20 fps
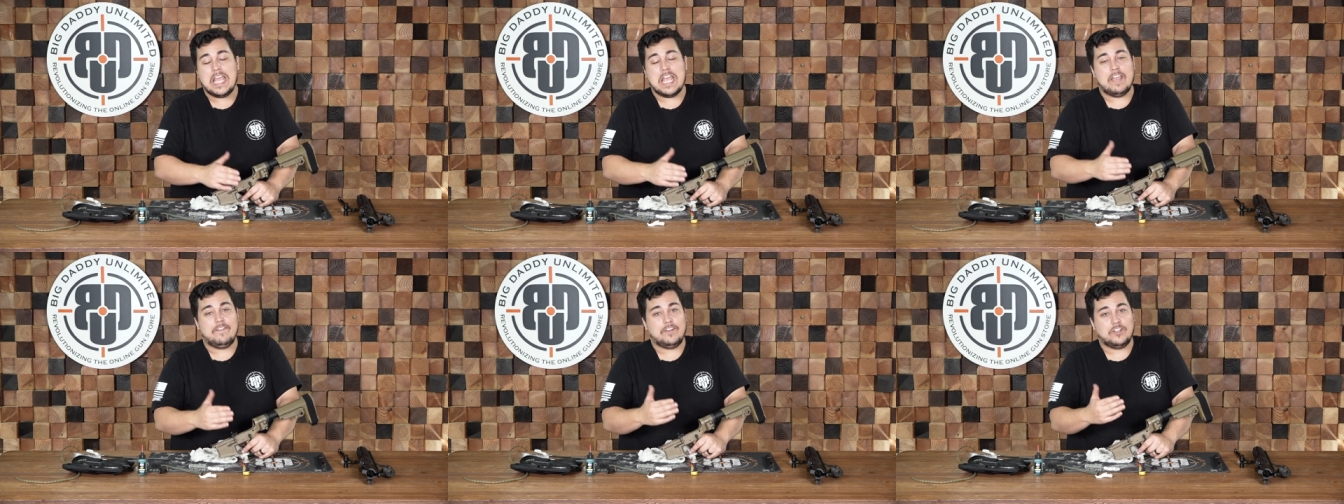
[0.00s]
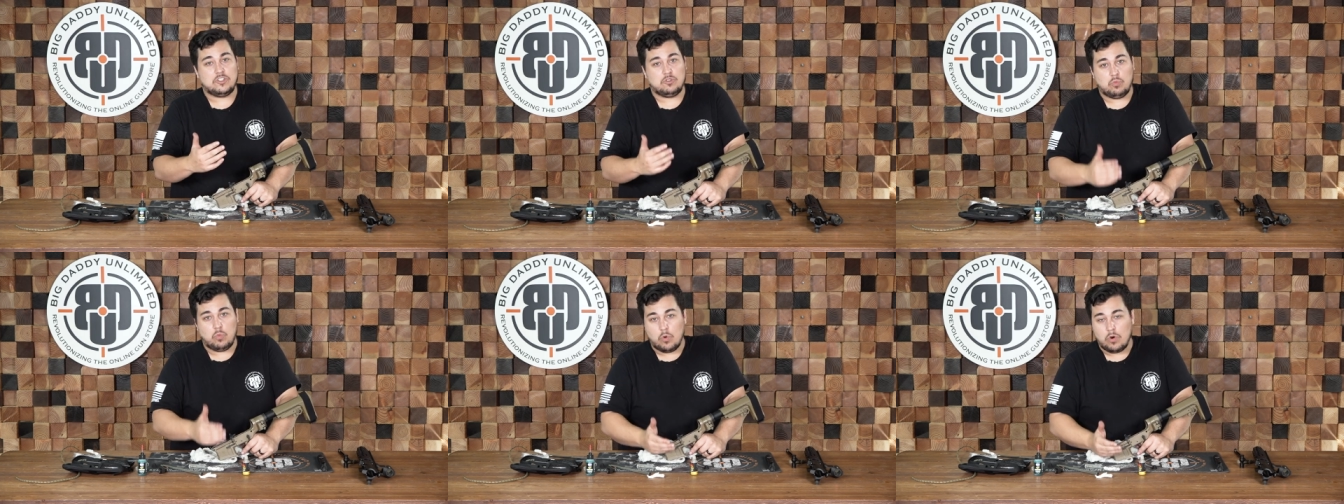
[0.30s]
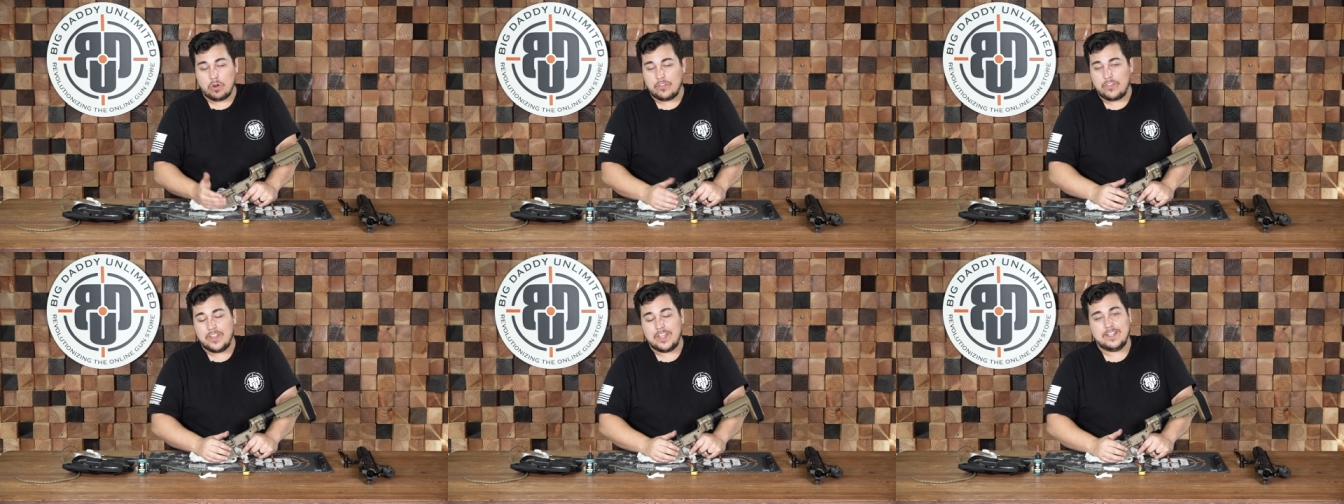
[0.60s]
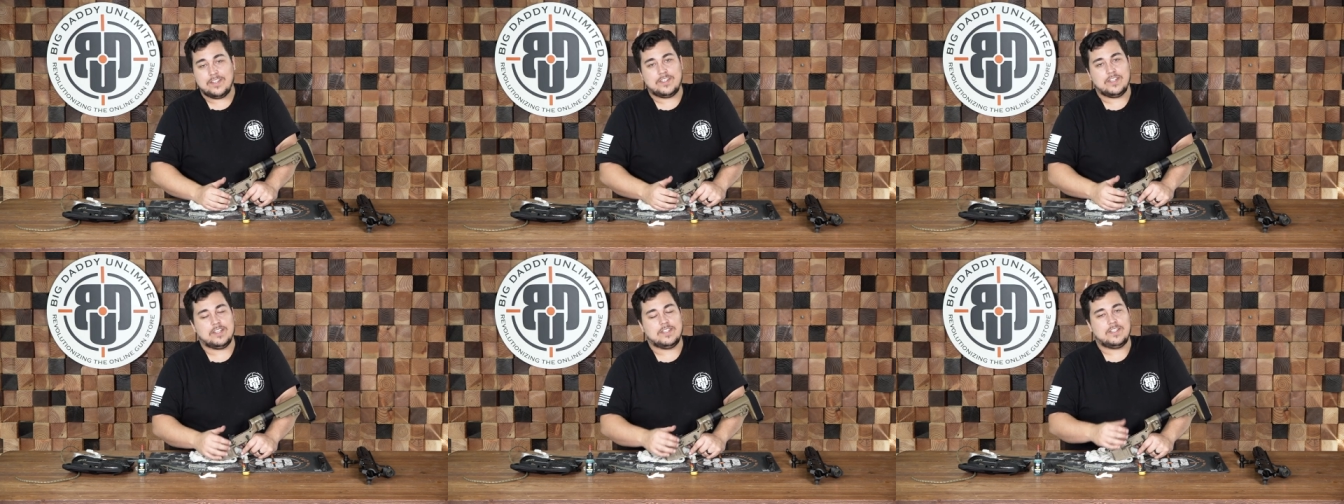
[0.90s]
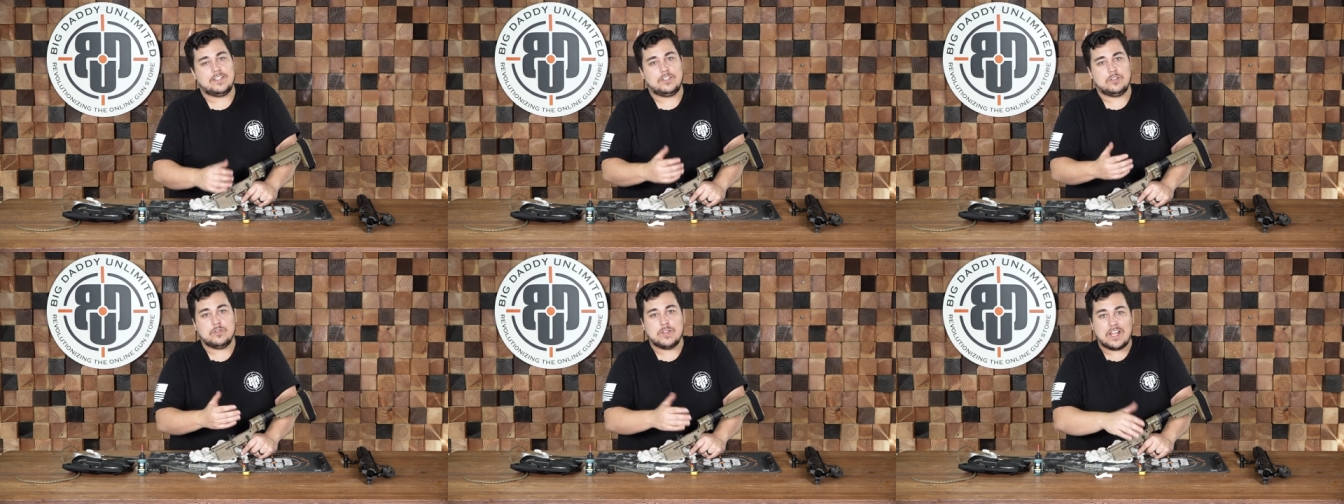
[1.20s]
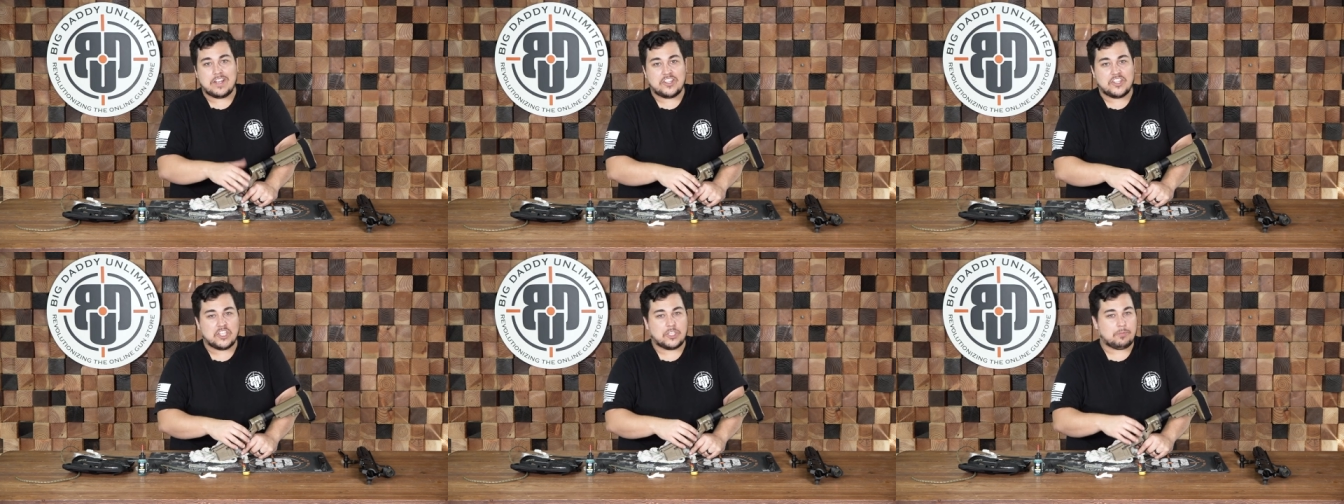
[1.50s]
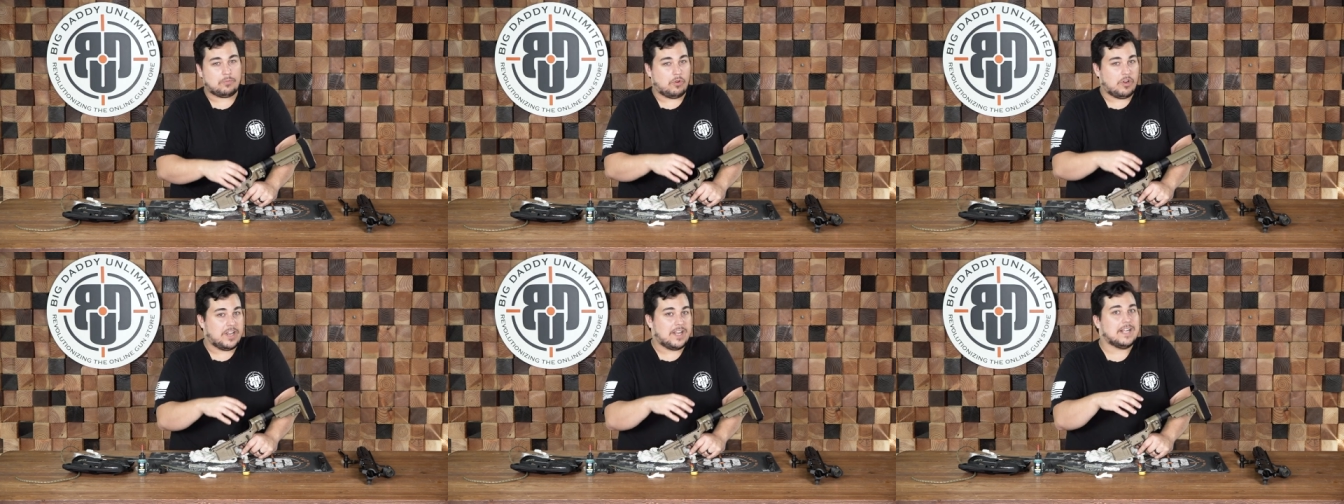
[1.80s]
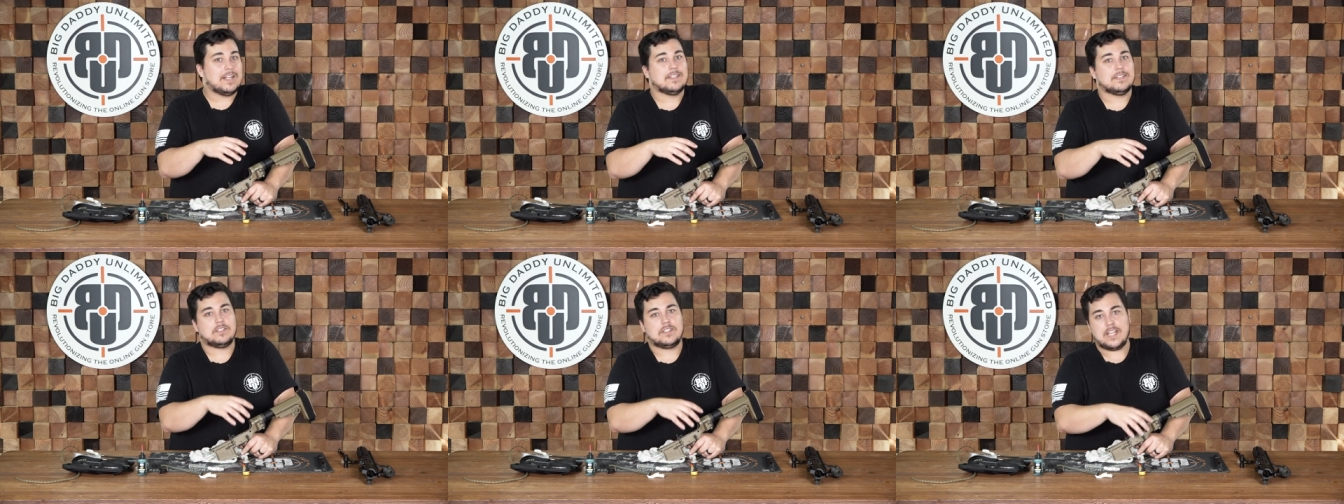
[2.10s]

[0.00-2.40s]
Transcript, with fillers: if it's worth it to do that to the springs,